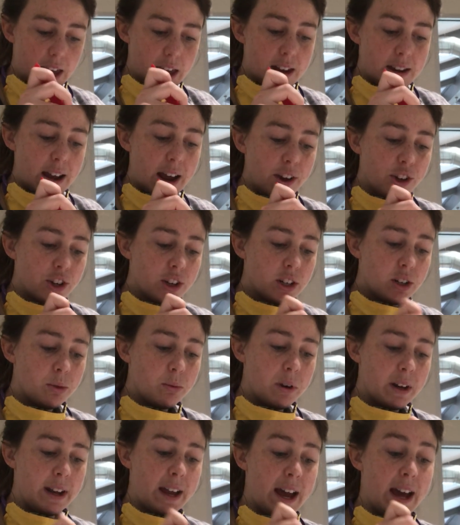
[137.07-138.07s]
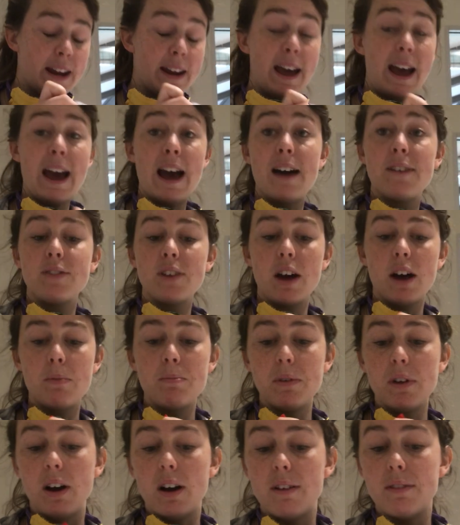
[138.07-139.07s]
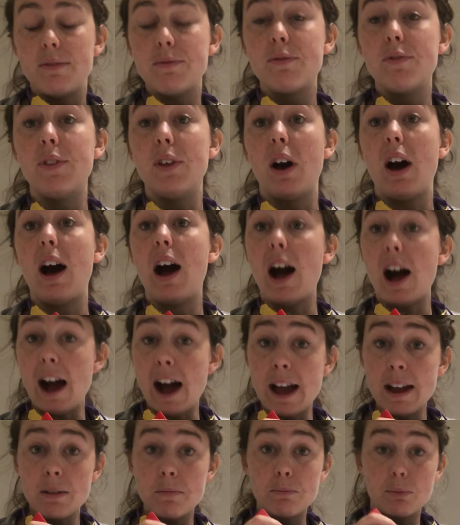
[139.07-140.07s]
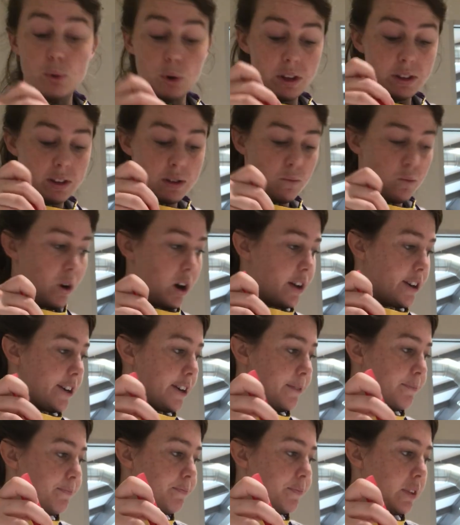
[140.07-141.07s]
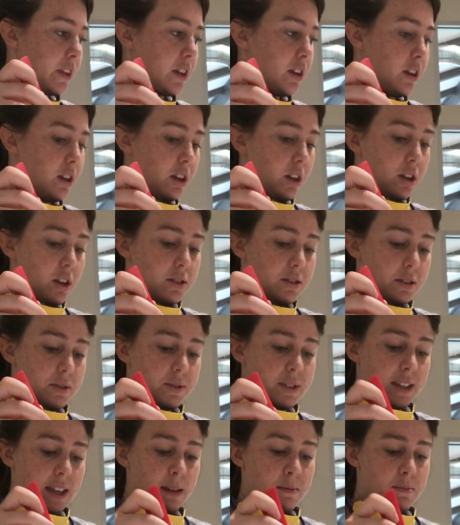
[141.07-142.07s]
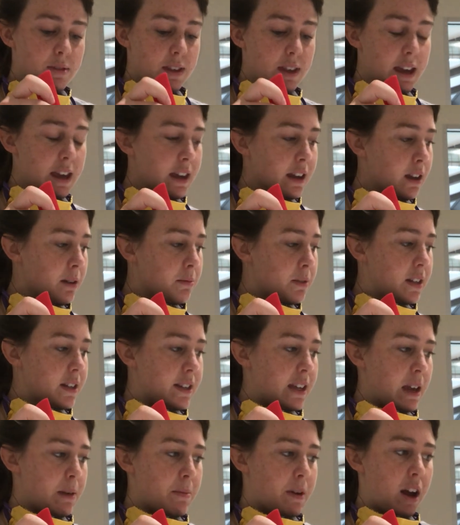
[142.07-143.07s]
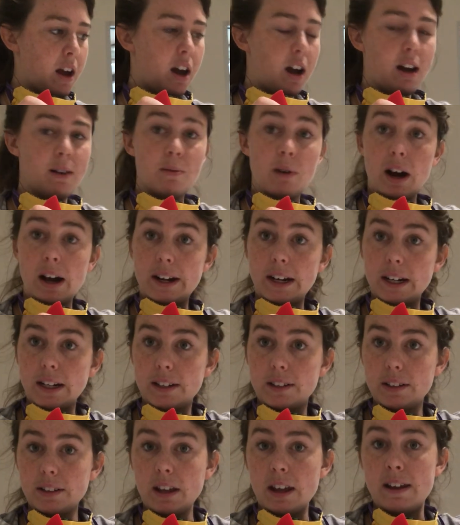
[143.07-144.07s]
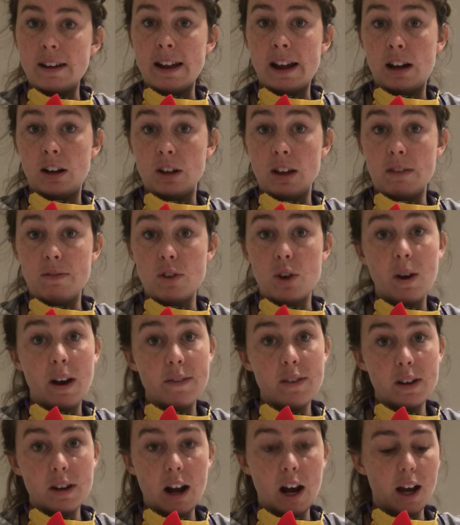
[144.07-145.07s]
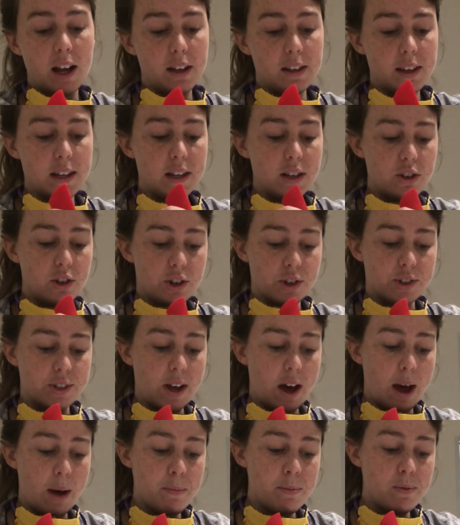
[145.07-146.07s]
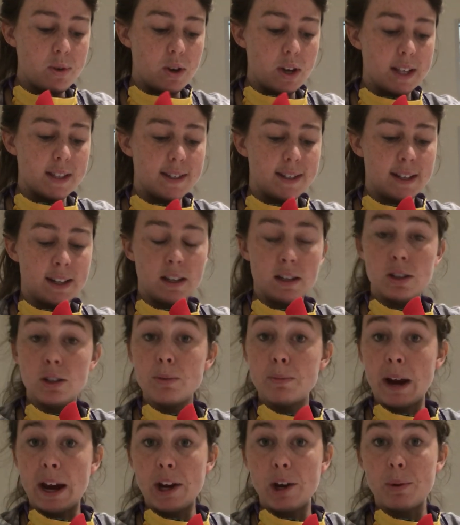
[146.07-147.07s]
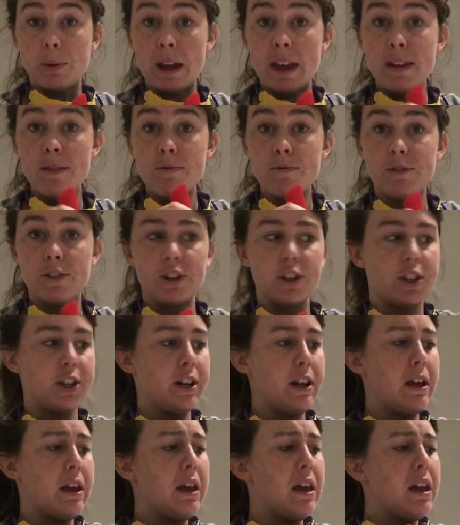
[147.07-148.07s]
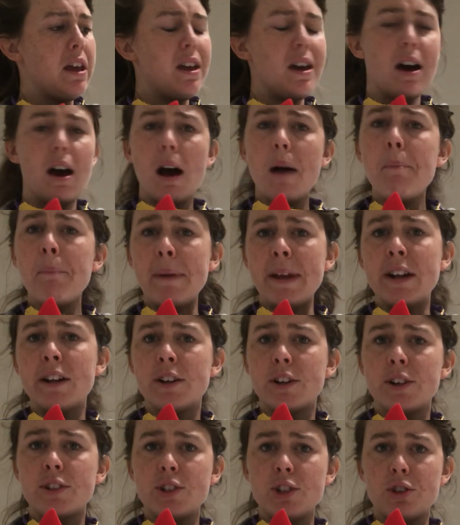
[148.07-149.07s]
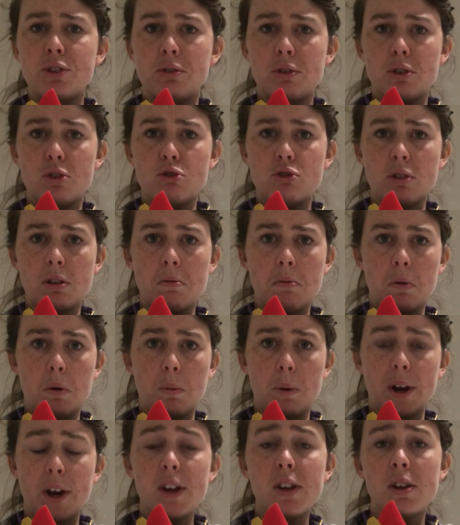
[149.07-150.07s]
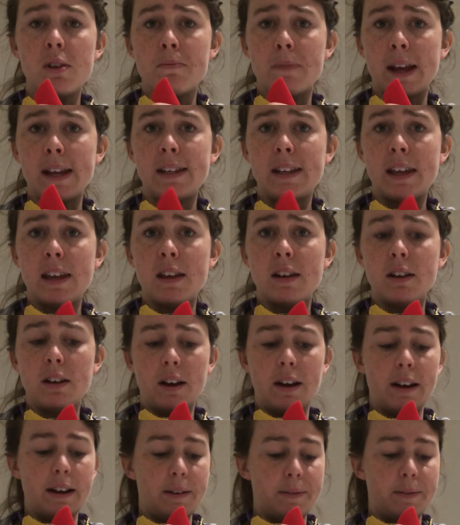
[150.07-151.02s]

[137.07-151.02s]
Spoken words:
And now you're going to want to add a half cup of the hot boiling water. So same thing, I'm going to take my hot water, and now if you haven't heated yours up, you can stick it in the microwave for a minute or two, usually will work. You might need